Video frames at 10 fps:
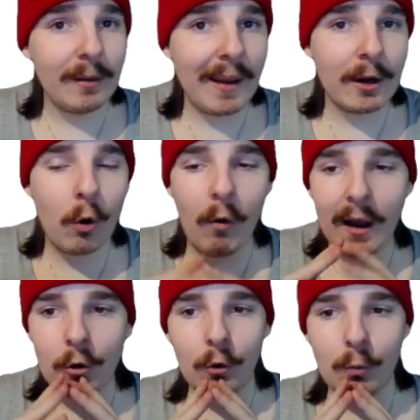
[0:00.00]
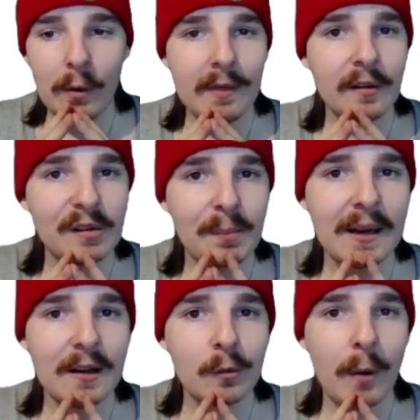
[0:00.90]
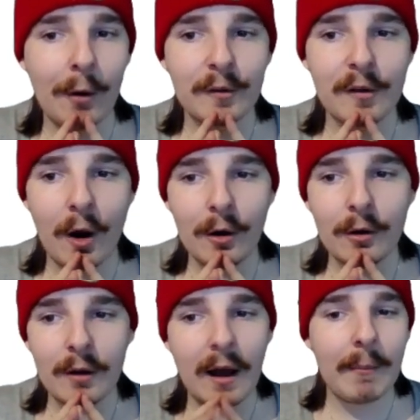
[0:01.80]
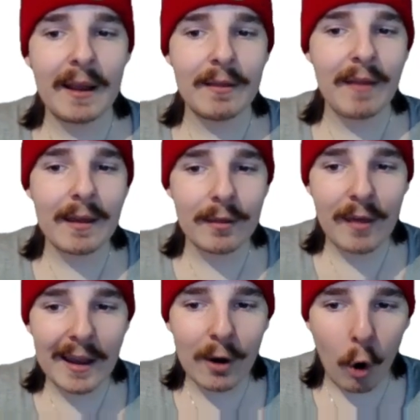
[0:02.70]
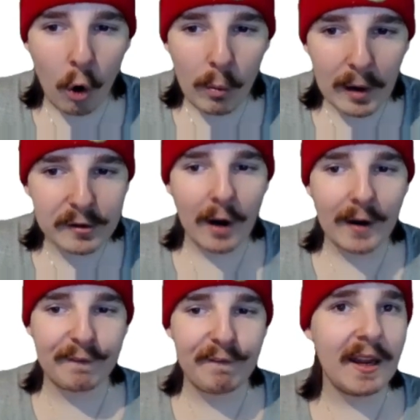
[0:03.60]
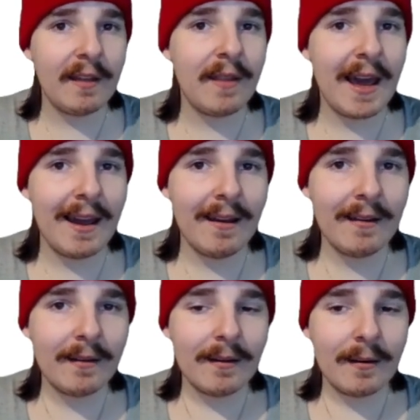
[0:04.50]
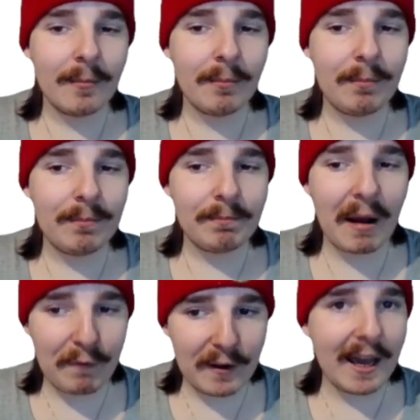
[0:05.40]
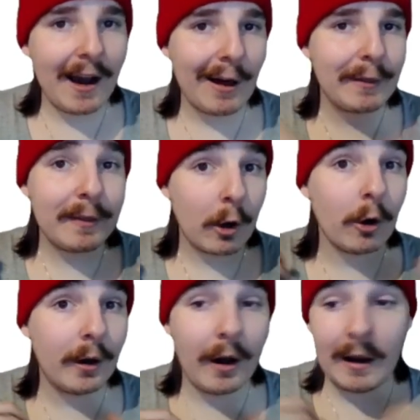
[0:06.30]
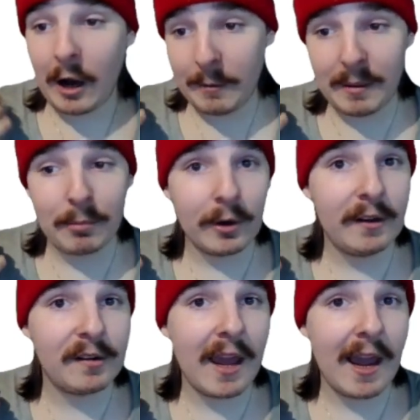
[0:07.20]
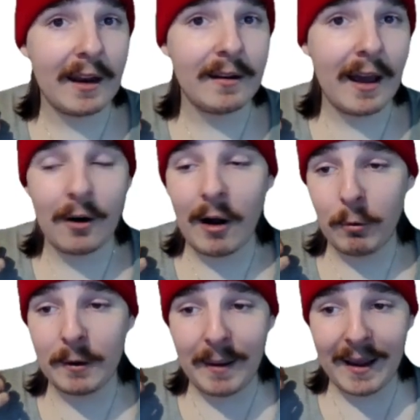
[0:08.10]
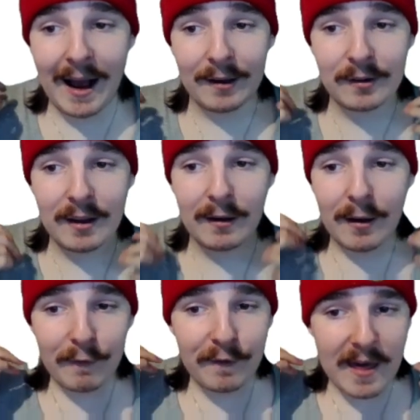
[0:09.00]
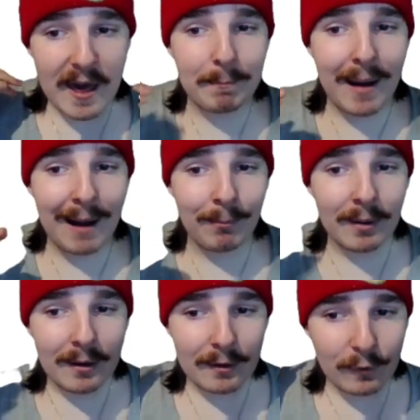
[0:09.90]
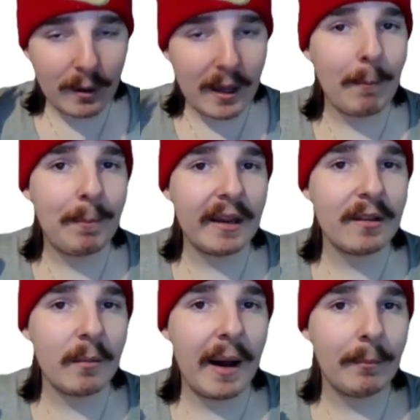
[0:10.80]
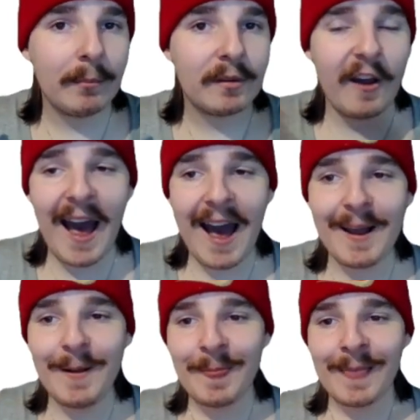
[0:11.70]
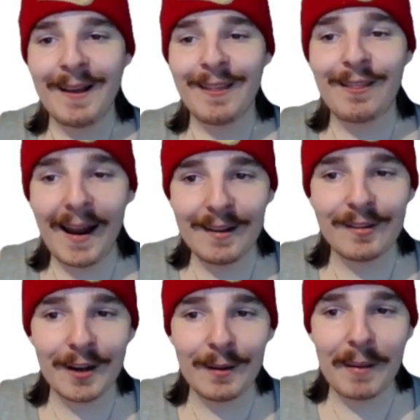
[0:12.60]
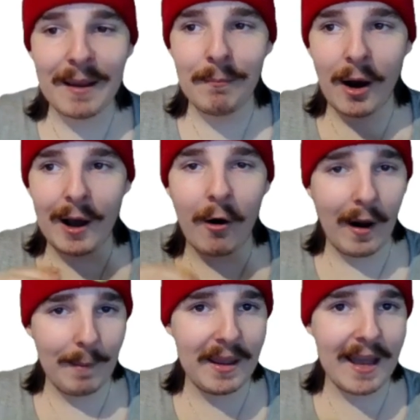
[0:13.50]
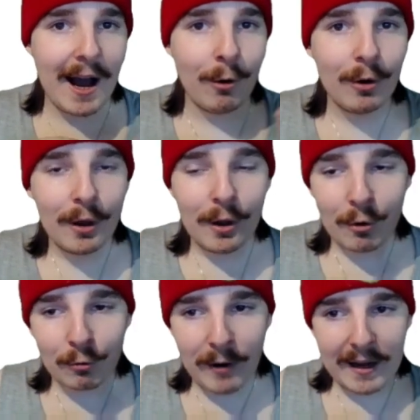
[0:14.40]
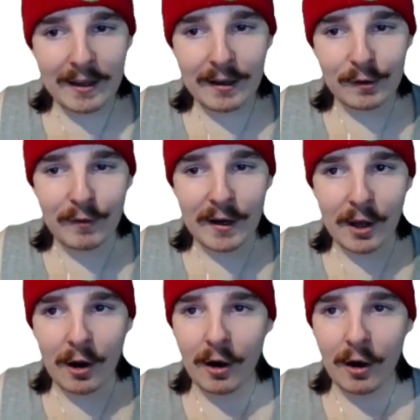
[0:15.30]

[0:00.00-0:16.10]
been quite good with the spin as well. So, I mean, they almost kind of fit in there. But for now, I think I'd be pretty scared, and I would be asking for their mum to come pick them up. So, hey, that is going to be my IPL rankings video